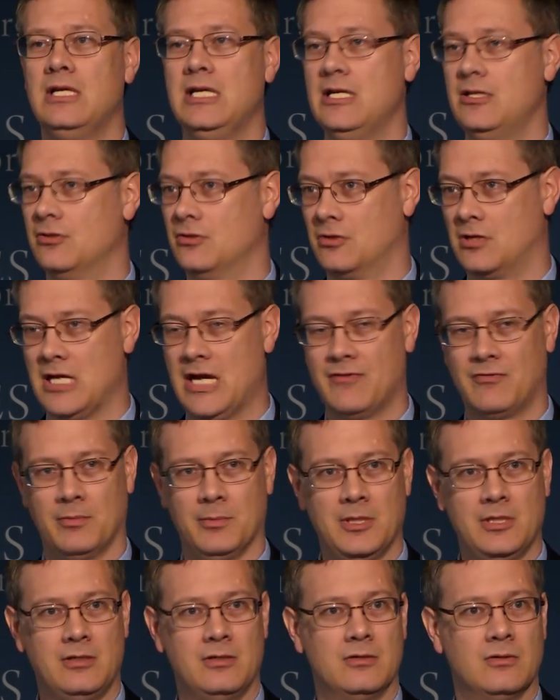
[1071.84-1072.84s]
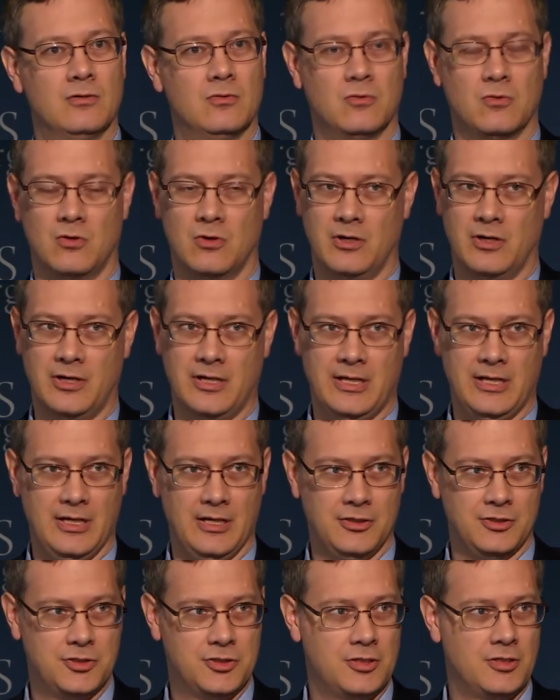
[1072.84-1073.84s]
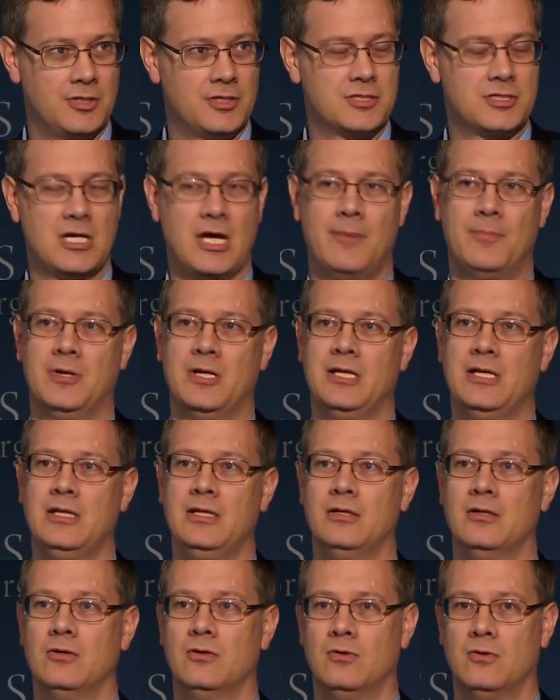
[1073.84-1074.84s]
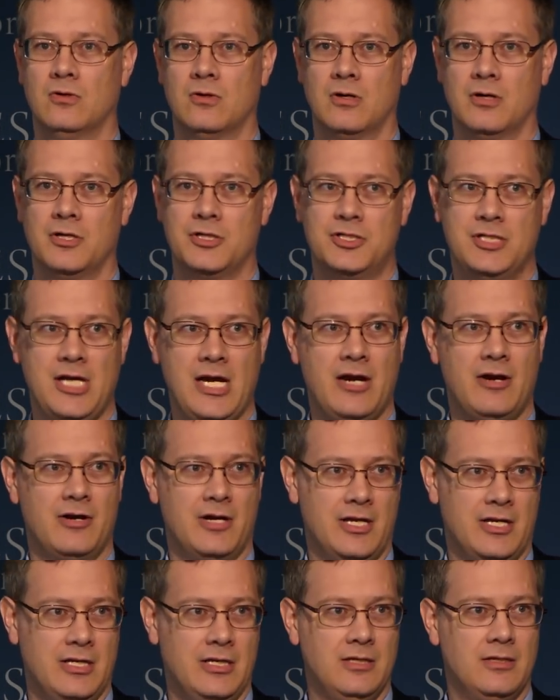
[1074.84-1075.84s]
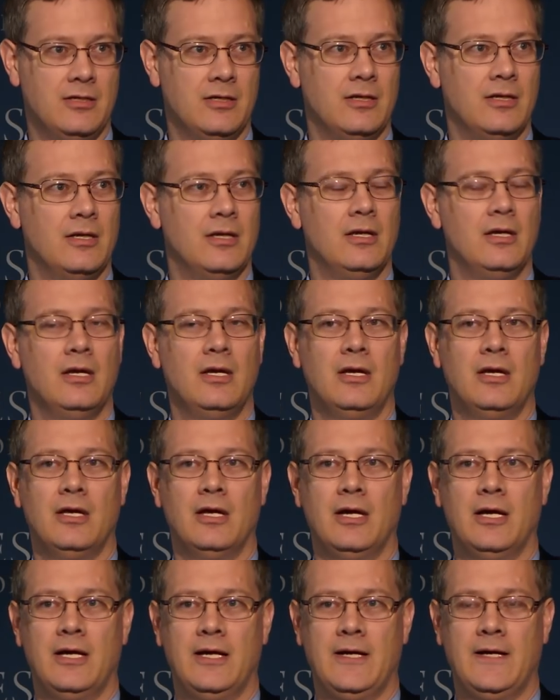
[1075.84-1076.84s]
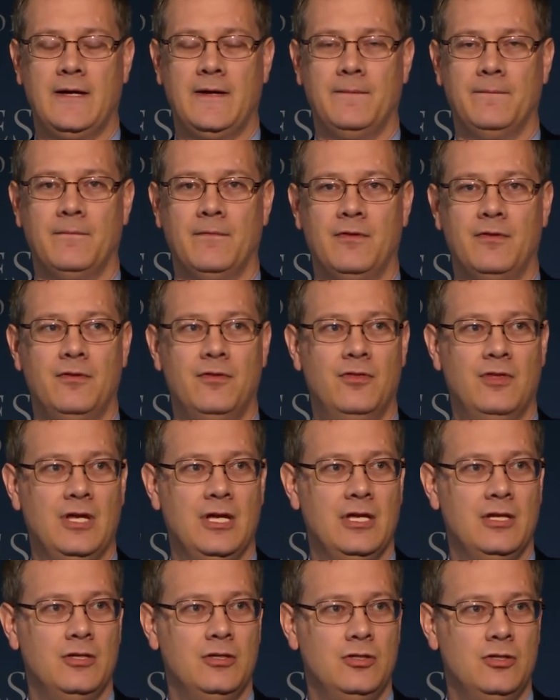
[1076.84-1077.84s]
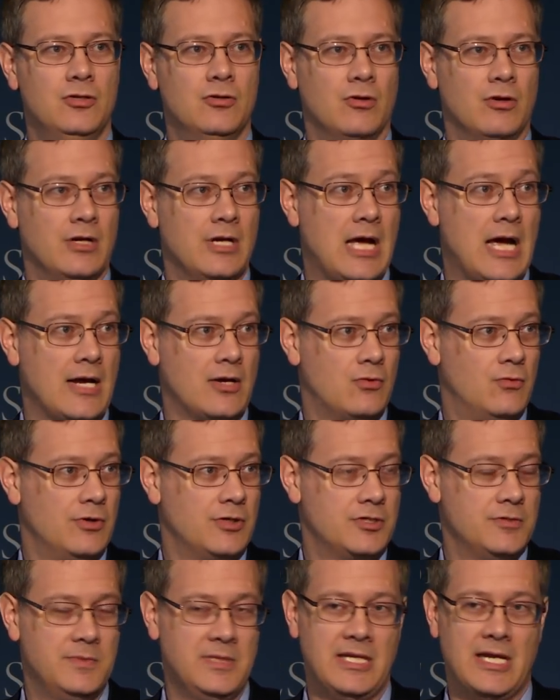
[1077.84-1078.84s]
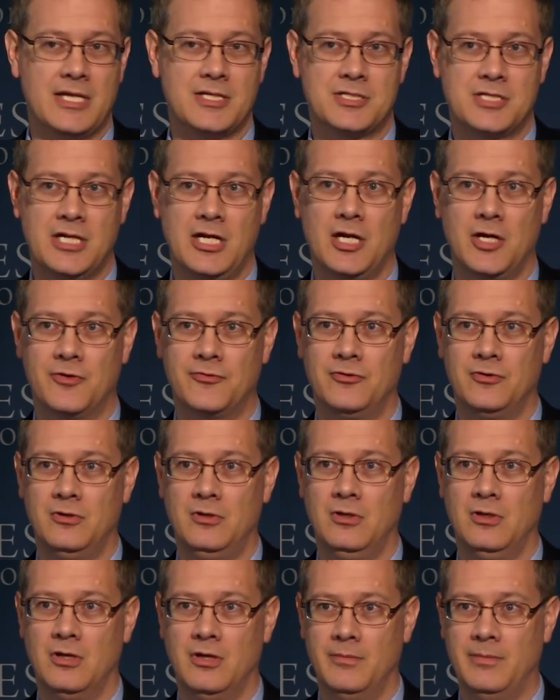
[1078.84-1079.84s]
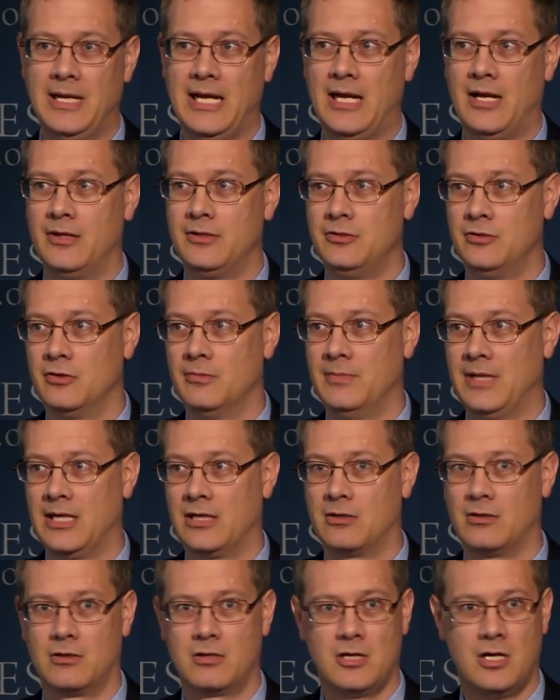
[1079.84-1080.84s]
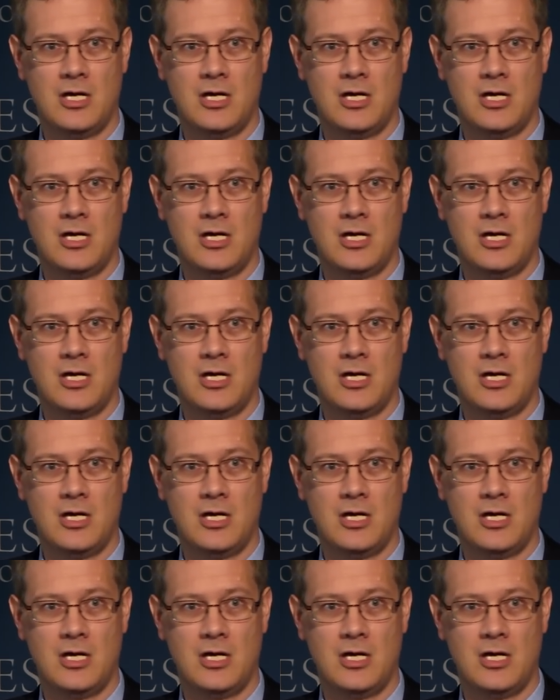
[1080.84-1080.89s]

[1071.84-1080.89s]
either government or an insurance company or a charity, um, then you are not going to be as careful about your medical